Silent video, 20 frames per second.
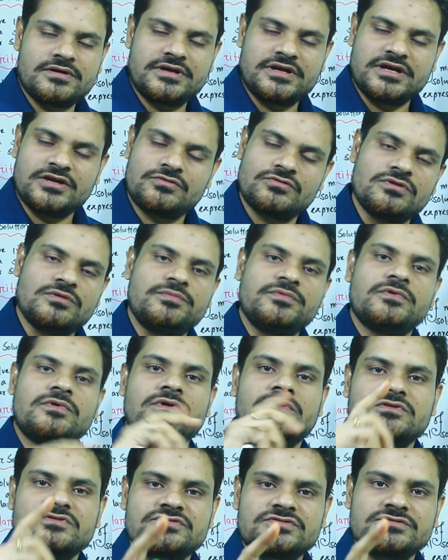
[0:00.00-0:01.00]
it will be
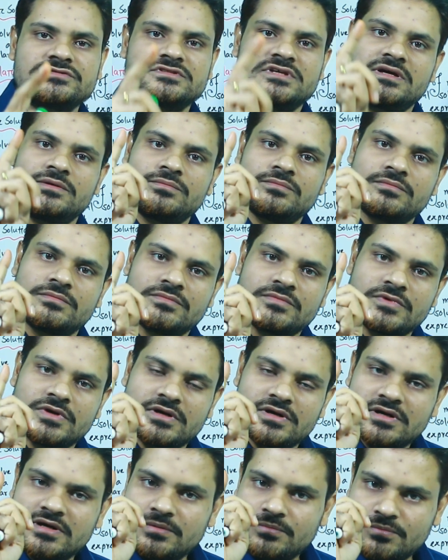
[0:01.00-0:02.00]
also the
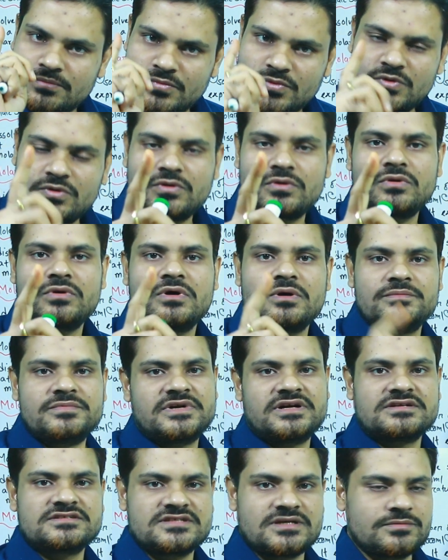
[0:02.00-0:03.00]
mole of
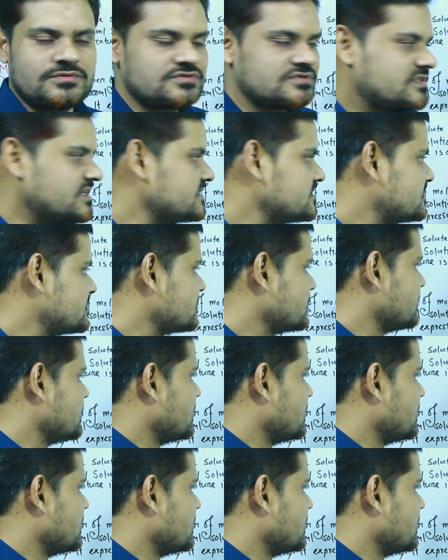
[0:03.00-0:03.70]
that substance.